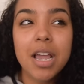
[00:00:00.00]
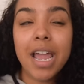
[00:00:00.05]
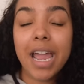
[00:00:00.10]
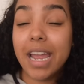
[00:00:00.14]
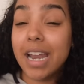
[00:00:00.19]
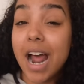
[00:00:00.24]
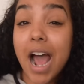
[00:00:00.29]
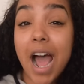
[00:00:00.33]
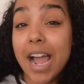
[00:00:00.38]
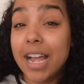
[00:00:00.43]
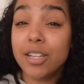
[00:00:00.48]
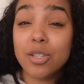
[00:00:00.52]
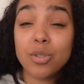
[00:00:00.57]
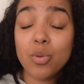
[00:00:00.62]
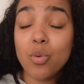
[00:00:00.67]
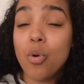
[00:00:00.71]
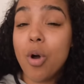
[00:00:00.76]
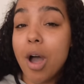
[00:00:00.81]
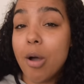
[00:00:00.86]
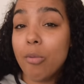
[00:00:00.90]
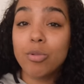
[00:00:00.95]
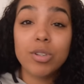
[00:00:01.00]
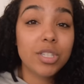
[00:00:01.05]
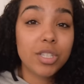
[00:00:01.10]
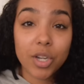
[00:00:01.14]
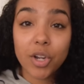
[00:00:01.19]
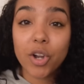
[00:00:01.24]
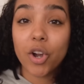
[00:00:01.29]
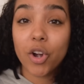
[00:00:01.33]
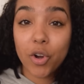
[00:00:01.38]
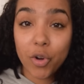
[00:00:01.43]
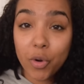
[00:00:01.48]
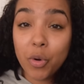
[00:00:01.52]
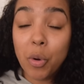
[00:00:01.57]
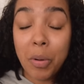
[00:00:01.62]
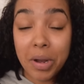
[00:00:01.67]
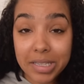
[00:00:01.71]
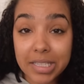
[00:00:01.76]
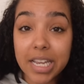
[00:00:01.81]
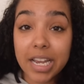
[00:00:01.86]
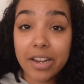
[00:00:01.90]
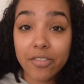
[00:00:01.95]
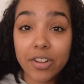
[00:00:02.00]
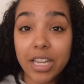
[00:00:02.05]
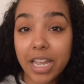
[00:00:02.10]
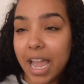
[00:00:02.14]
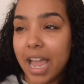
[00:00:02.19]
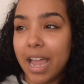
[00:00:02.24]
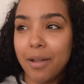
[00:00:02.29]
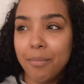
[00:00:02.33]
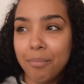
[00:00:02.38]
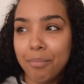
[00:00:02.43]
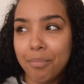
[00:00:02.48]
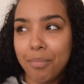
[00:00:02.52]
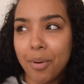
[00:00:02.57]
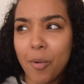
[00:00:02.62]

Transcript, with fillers: in high school I was the girl who went to every game.